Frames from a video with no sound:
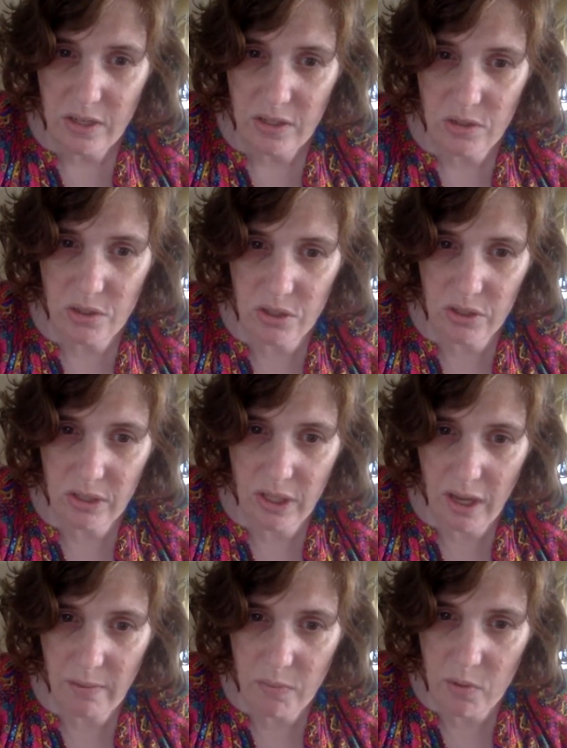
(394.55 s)
You should
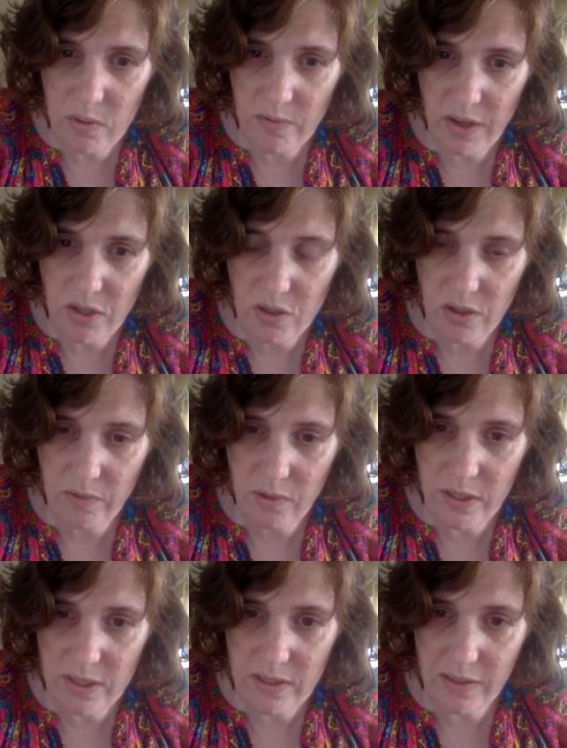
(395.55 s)
not move and should
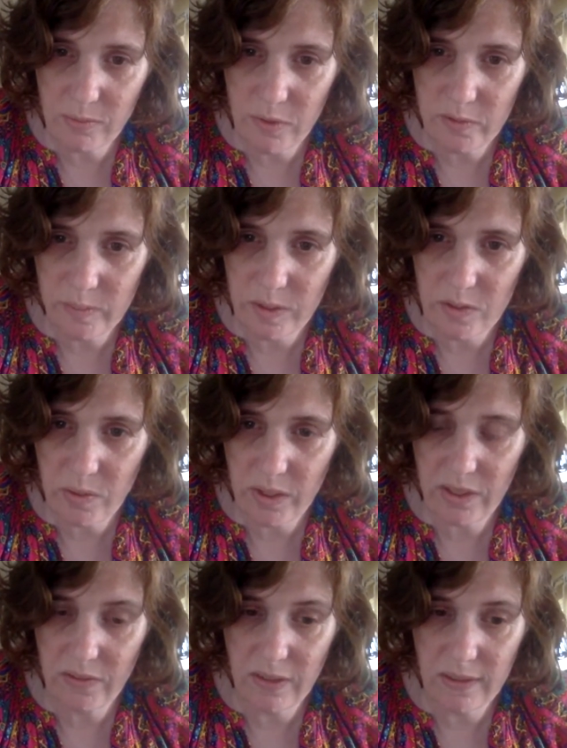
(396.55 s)
avoid sudden movements when
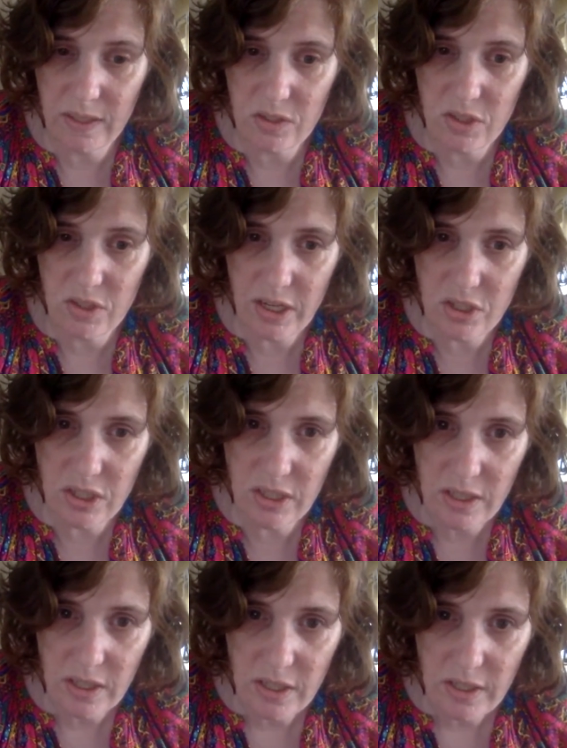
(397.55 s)
giving the injection.